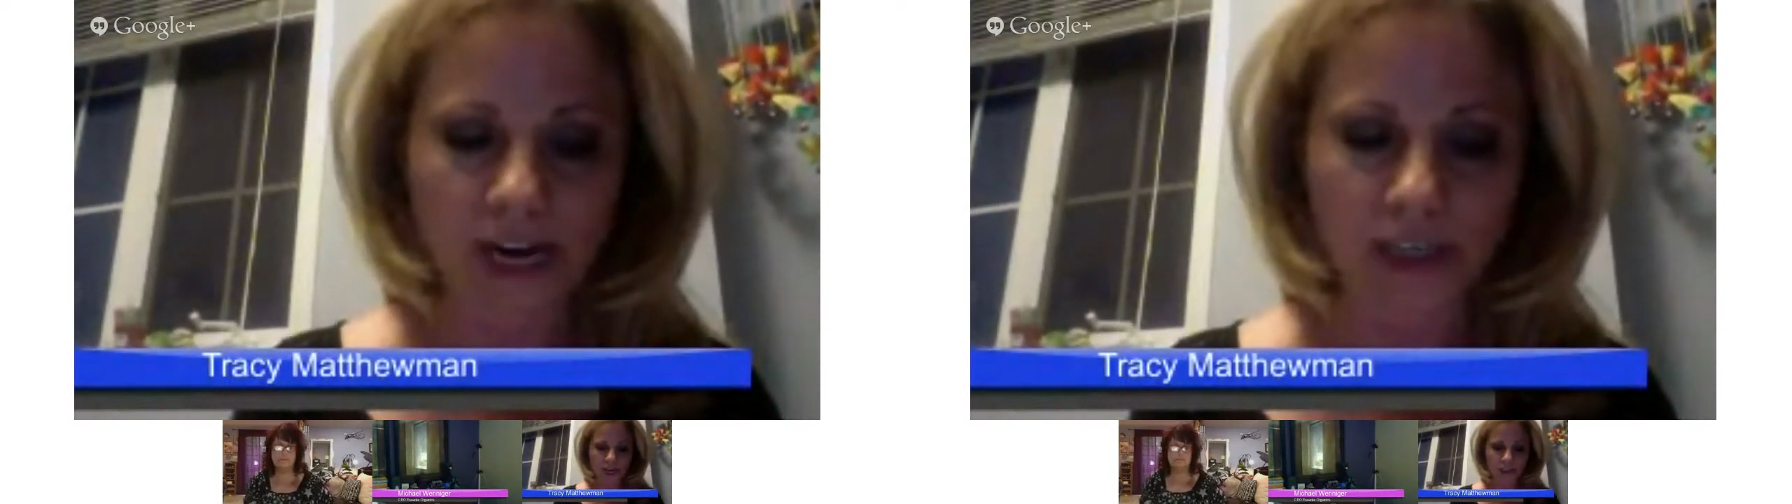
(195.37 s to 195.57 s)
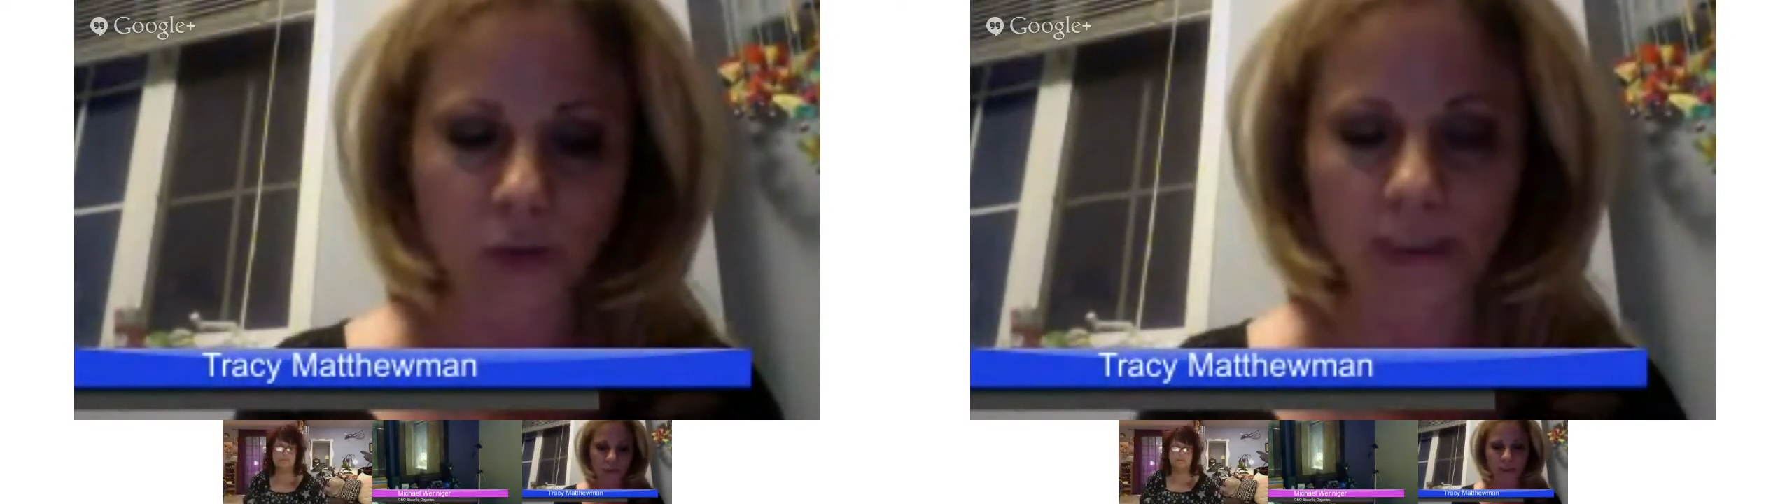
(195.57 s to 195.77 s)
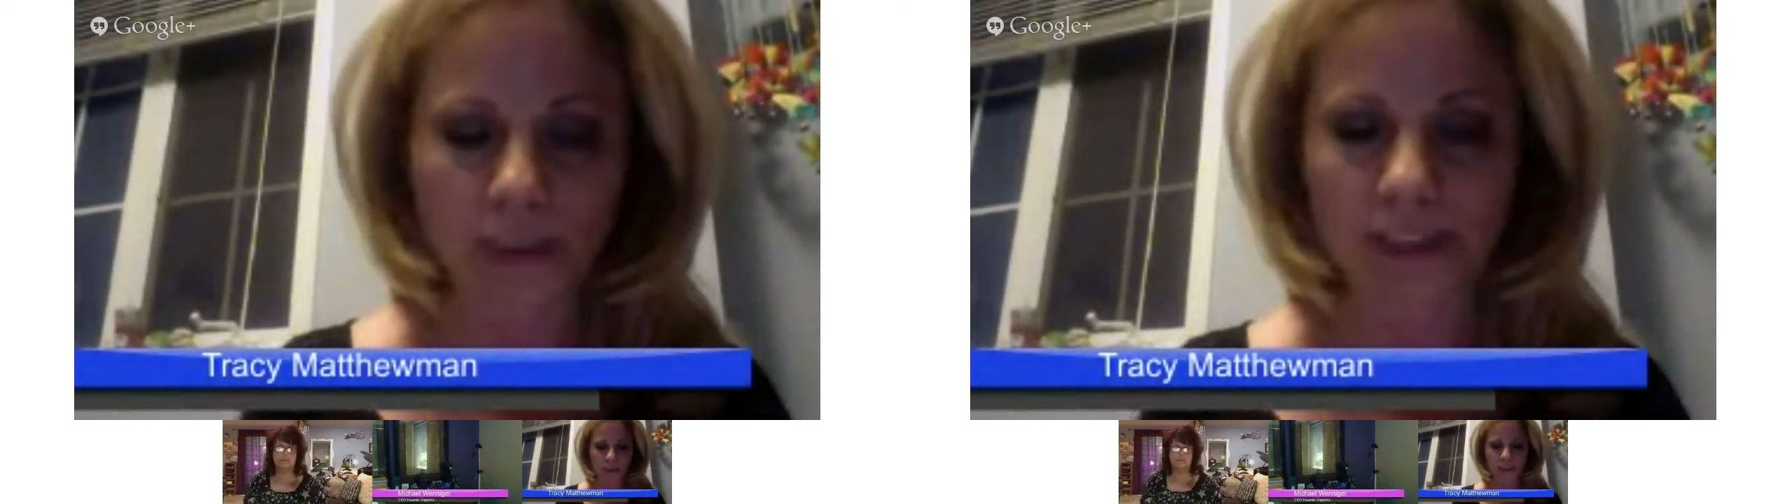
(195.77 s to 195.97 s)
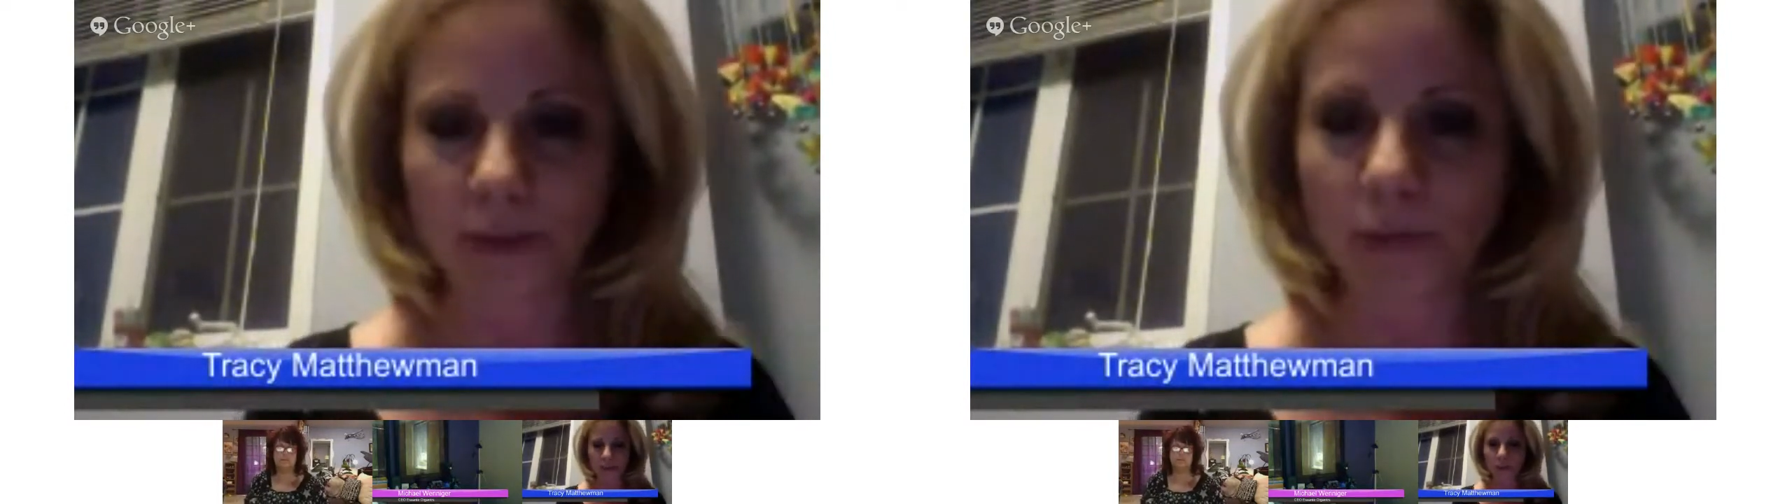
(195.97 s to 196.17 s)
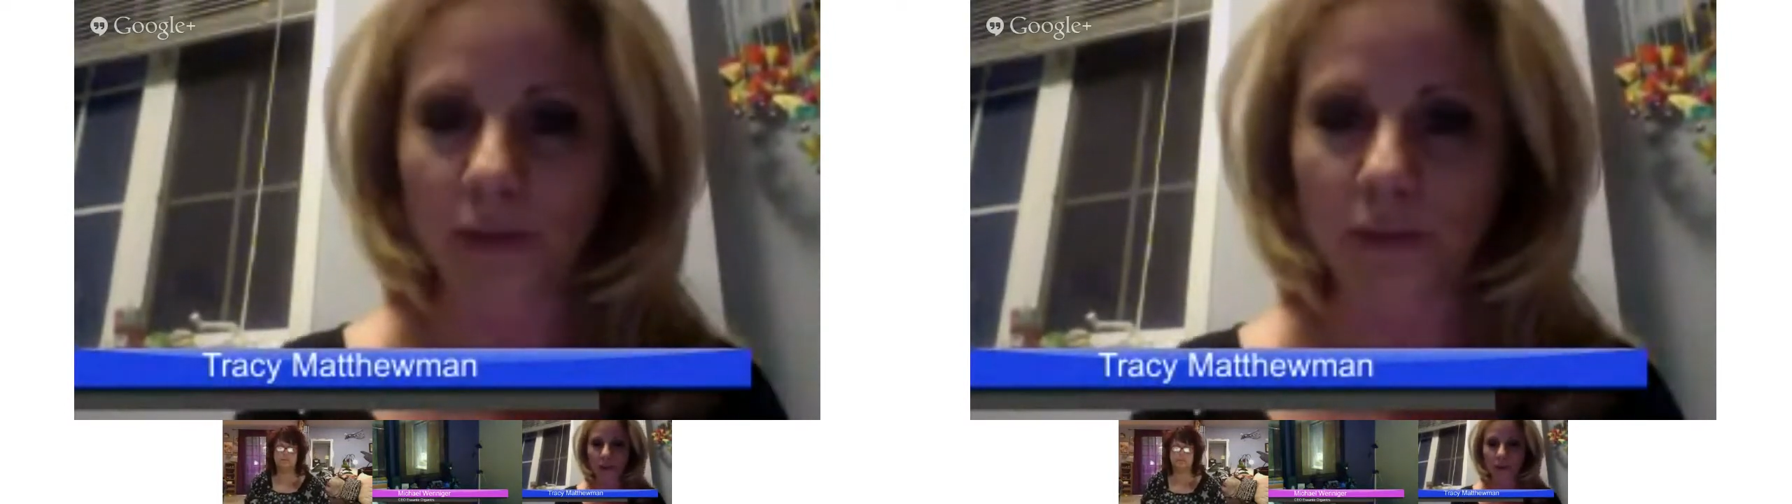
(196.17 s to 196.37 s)
kind of
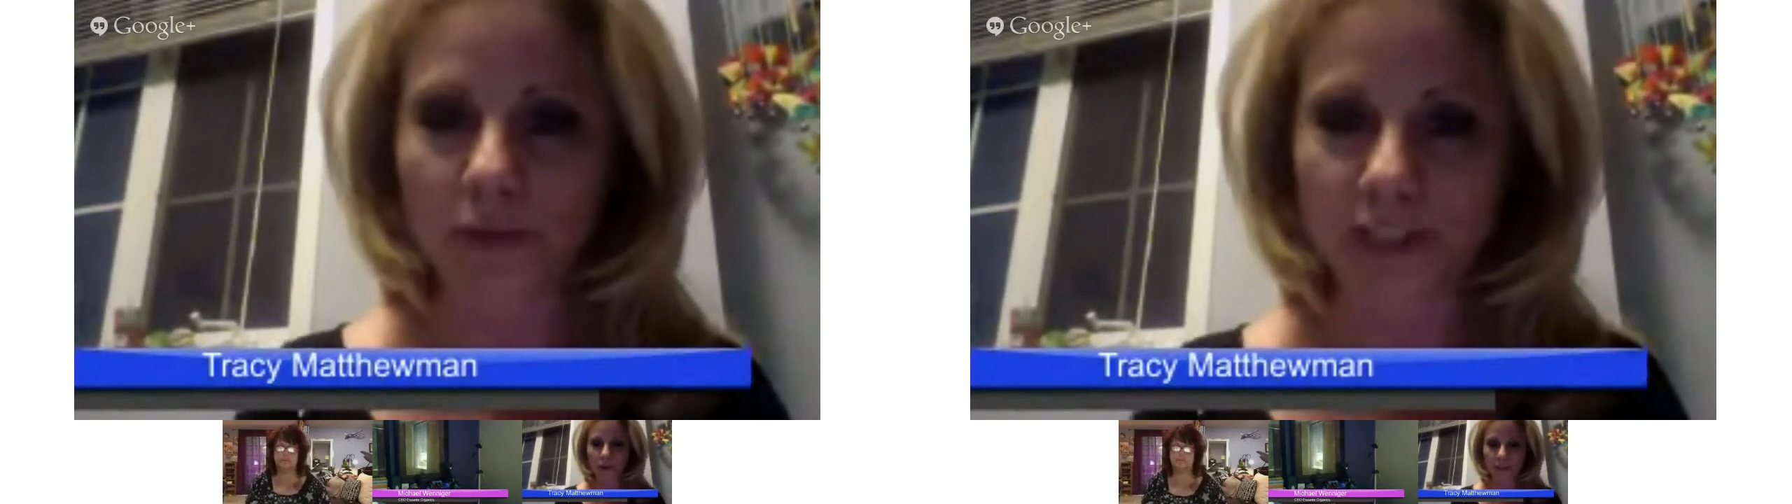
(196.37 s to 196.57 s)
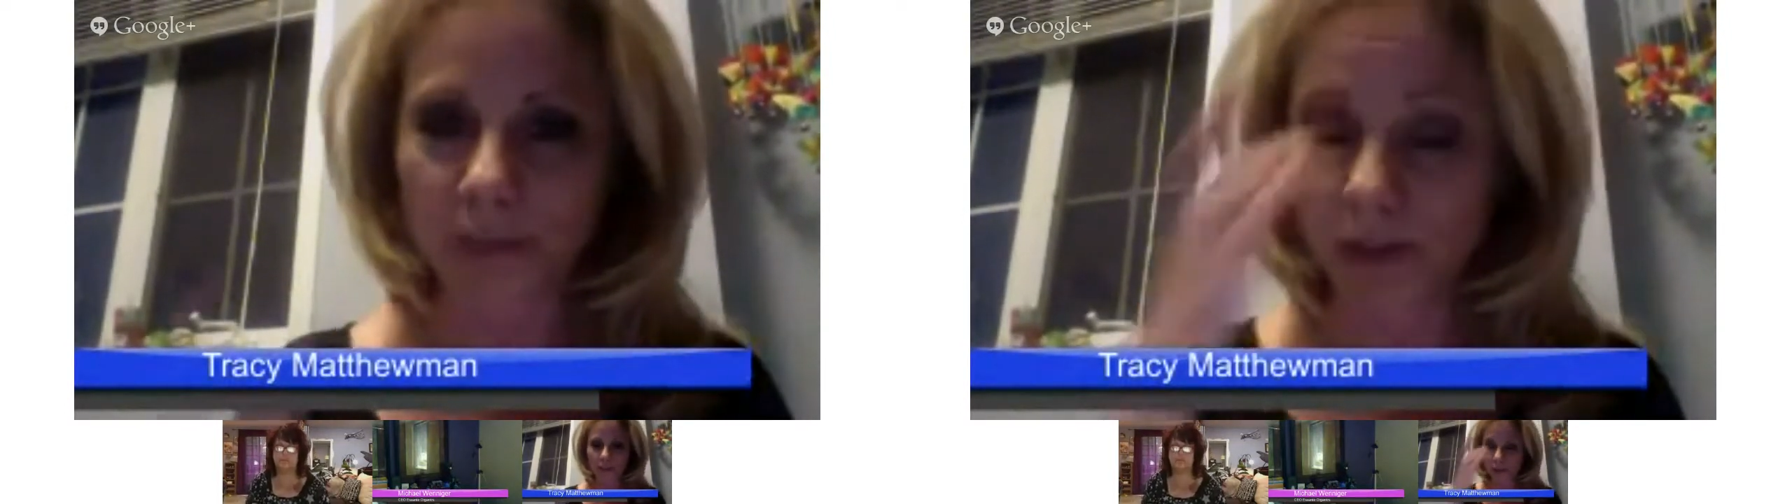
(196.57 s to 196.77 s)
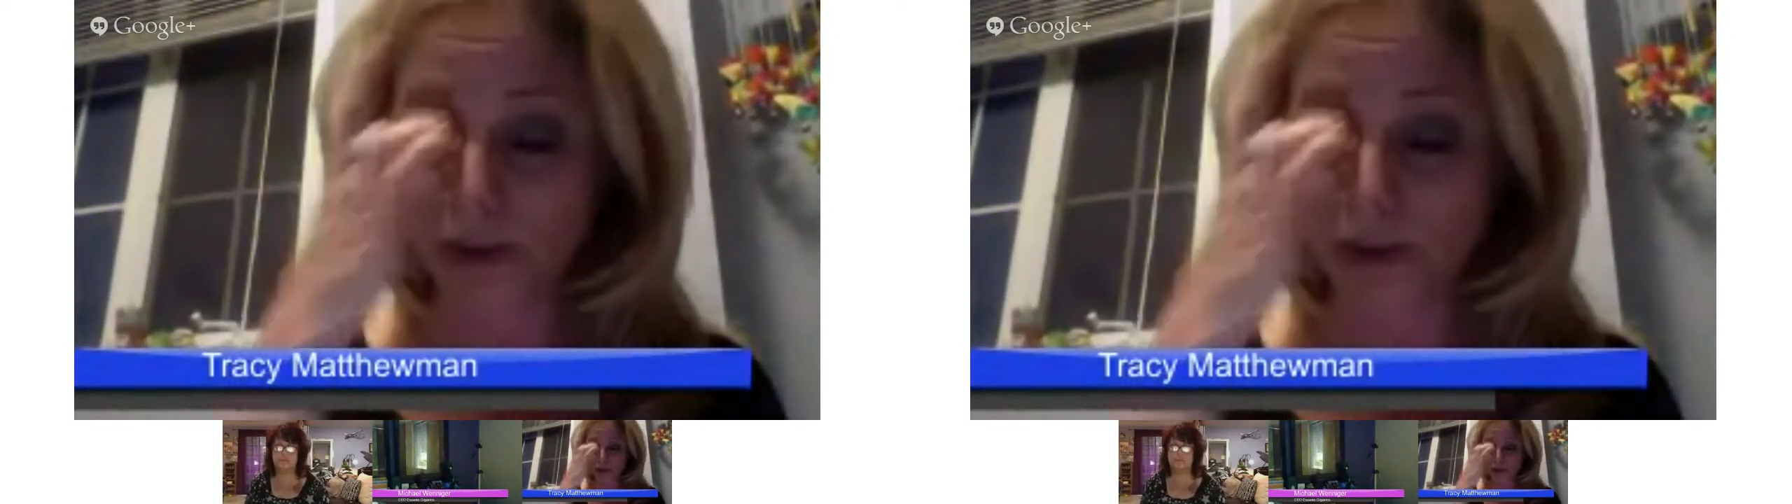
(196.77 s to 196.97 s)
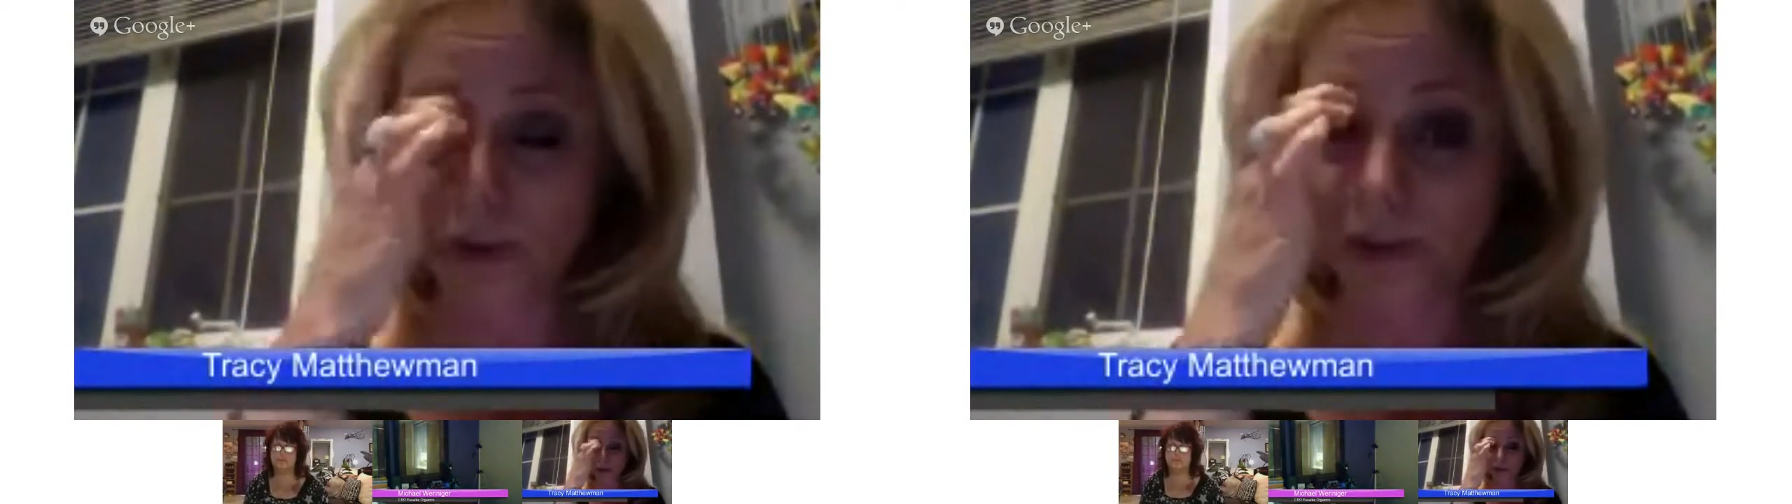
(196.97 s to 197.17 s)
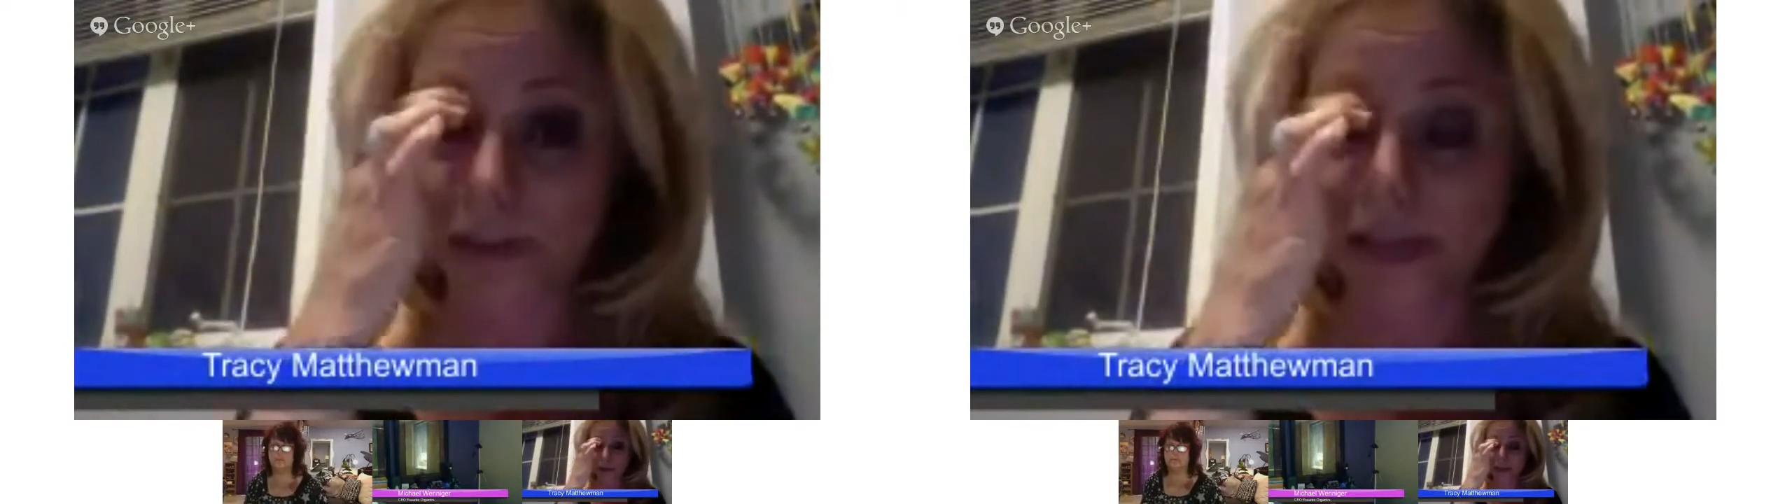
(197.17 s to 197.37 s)
quickly run through some of
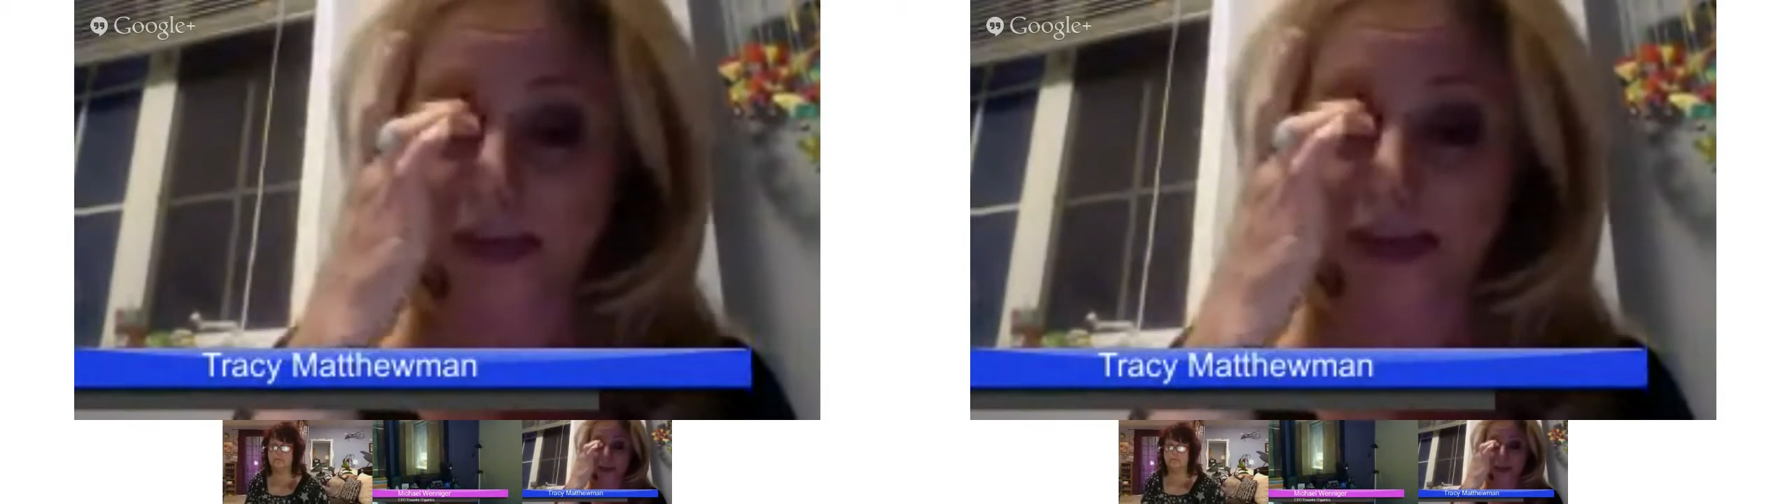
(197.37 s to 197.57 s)
those.